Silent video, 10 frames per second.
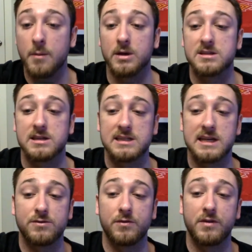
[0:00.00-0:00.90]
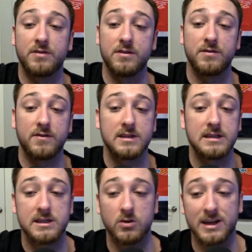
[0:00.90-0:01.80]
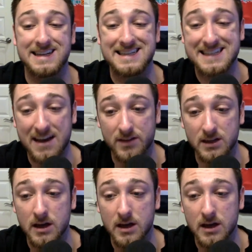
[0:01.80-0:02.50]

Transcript: But successful 50-50s, he only has 7,